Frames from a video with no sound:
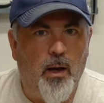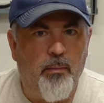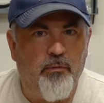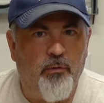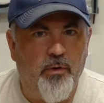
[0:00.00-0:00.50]

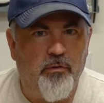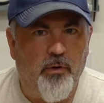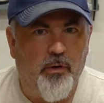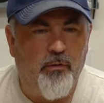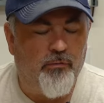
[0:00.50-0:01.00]
before you
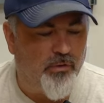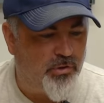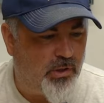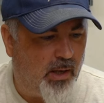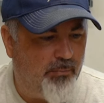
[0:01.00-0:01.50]
start your first
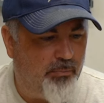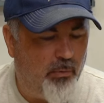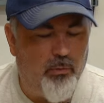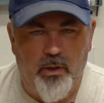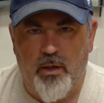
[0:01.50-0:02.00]
jobs, but
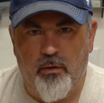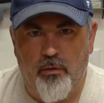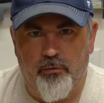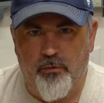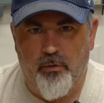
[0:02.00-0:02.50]
we'll get into
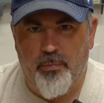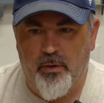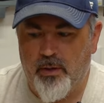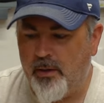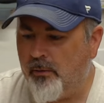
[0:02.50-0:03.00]
those a little bit
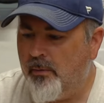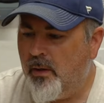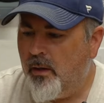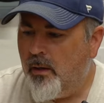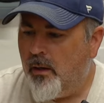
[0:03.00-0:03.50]
later.
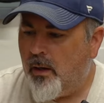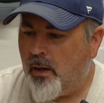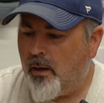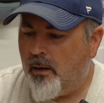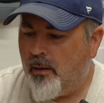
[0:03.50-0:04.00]

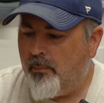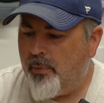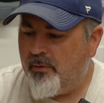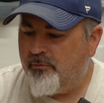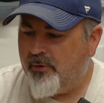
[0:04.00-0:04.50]

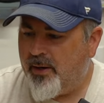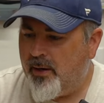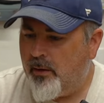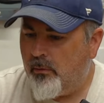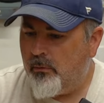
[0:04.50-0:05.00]
But for
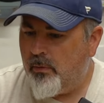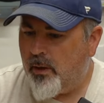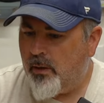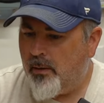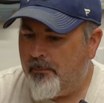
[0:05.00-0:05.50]

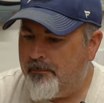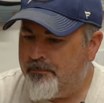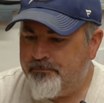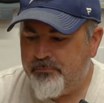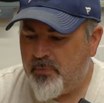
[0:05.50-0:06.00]
now,
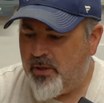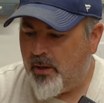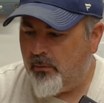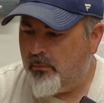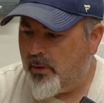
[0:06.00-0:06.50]
you
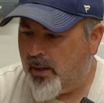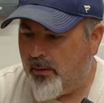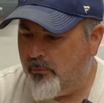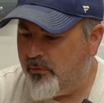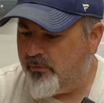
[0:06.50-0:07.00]
know, I
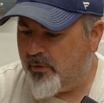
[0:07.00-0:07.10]
was